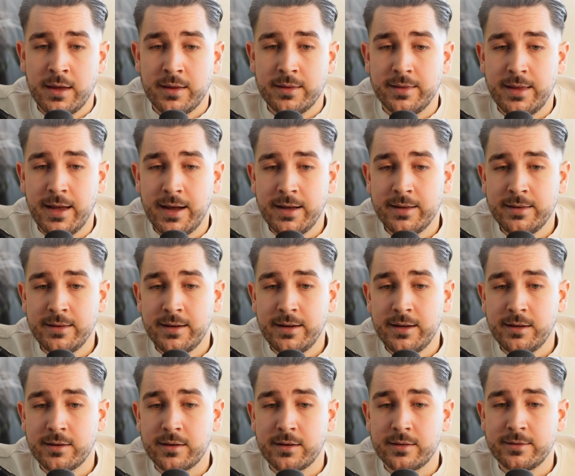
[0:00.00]
Then
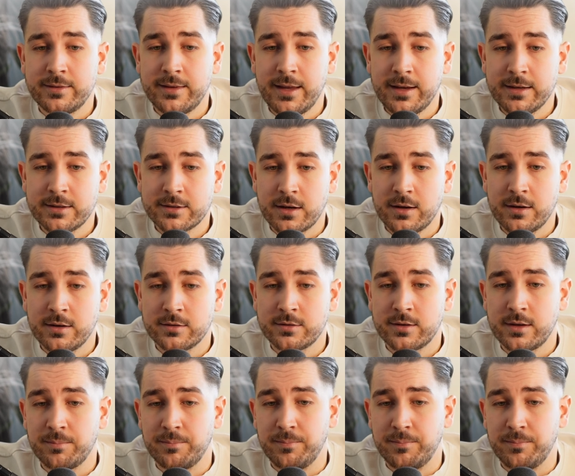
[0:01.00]
it takes us